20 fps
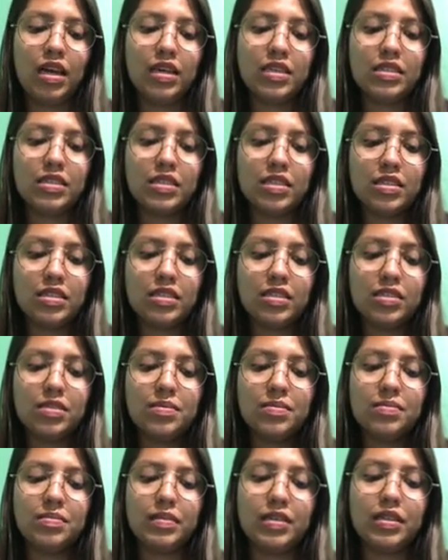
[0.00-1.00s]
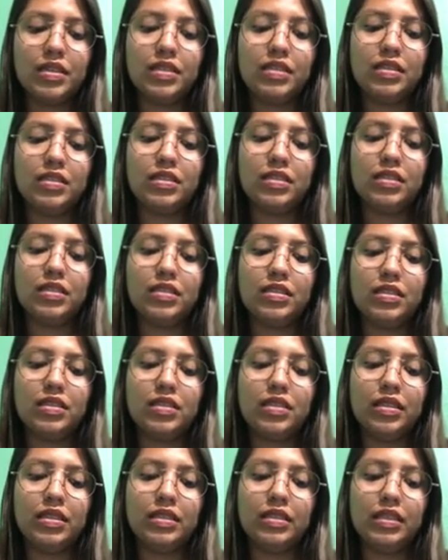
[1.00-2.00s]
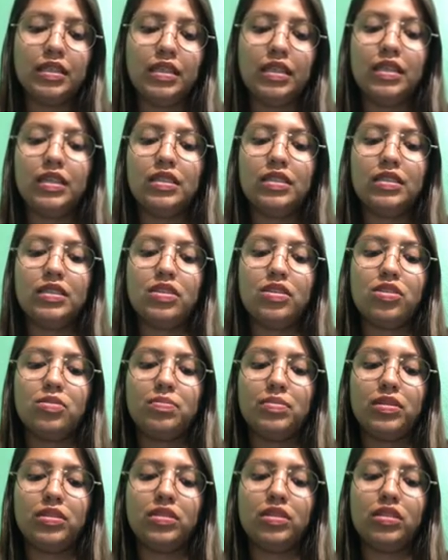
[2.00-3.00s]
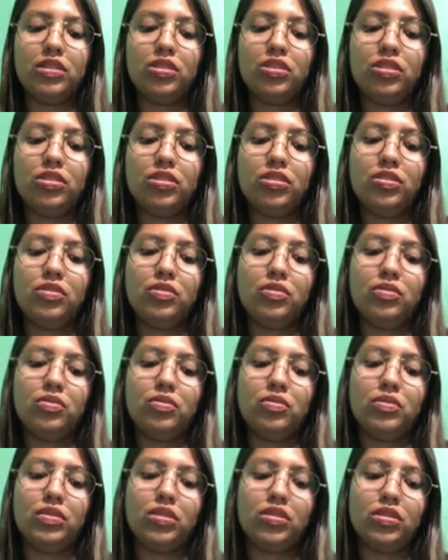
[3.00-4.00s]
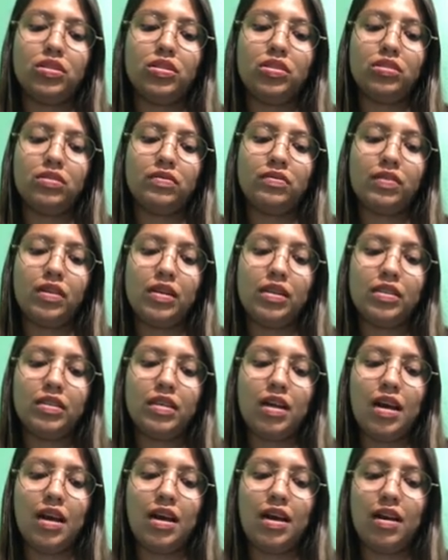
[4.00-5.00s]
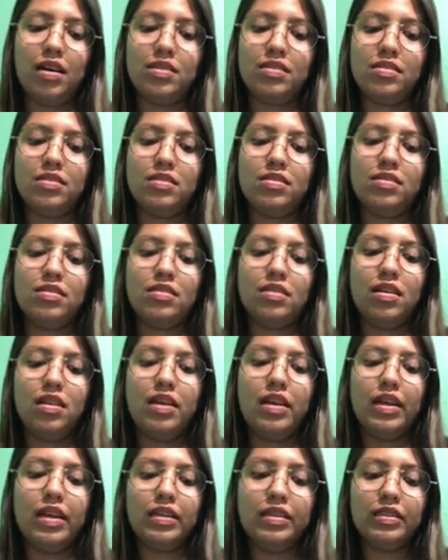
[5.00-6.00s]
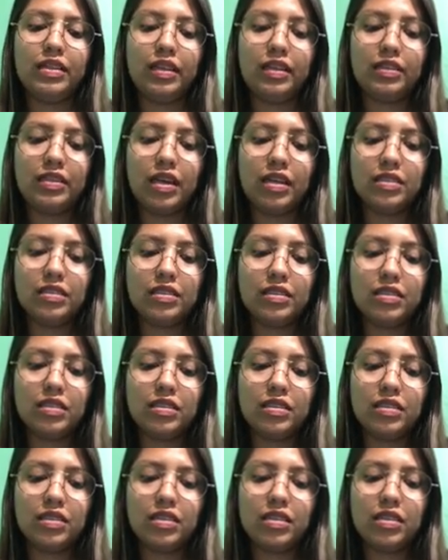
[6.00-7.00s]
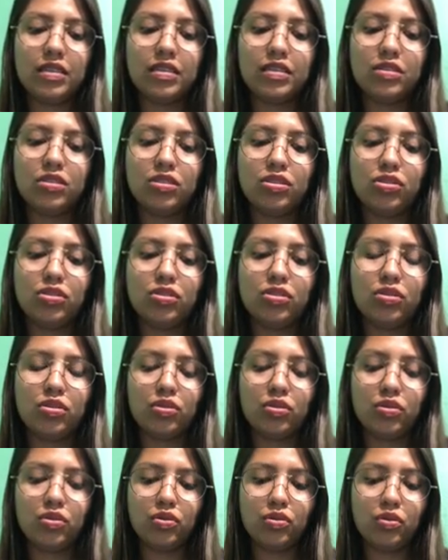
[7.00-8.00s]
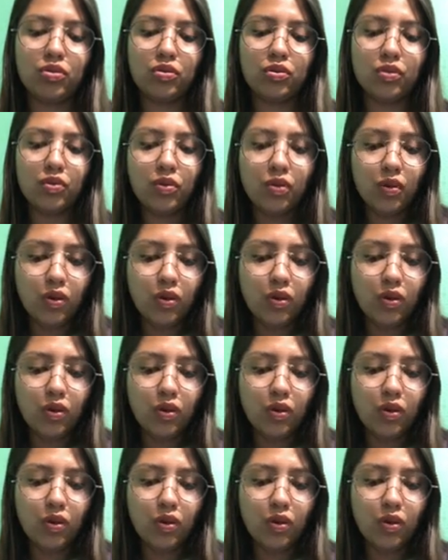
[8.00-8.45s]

system is the need disposition, which is defined as the tendencies to